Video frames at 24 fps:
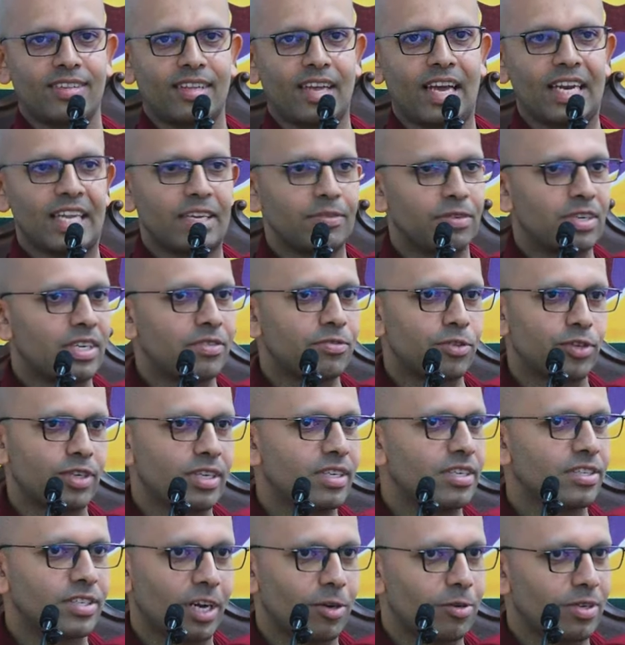And even if you
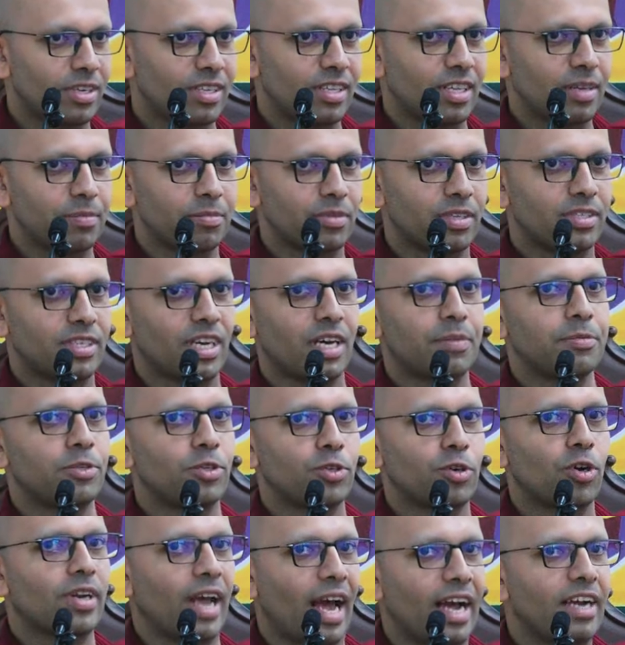didn't shout at them, the times
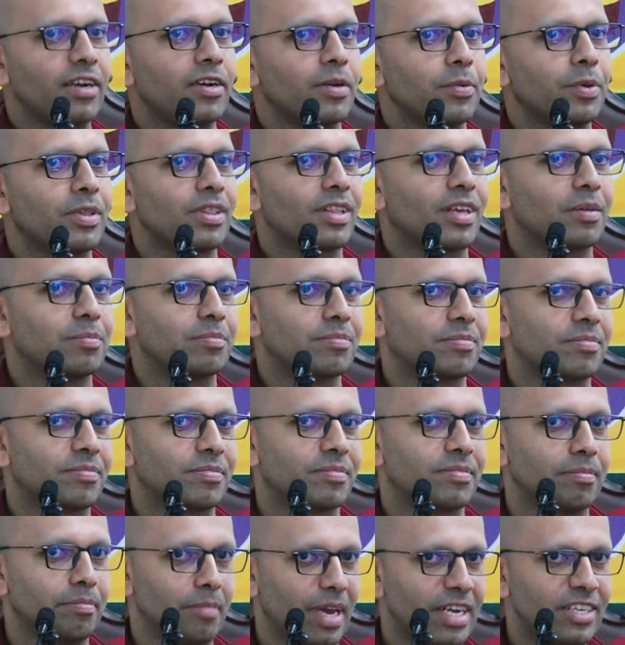you got angry with them
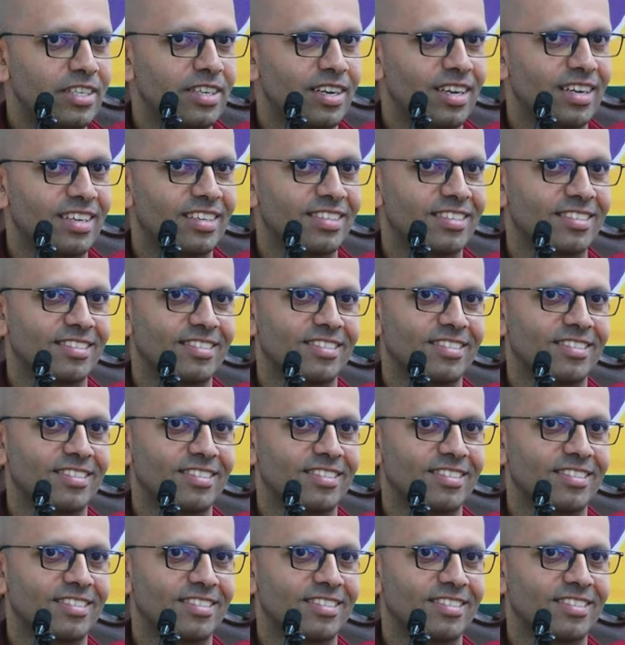mentally.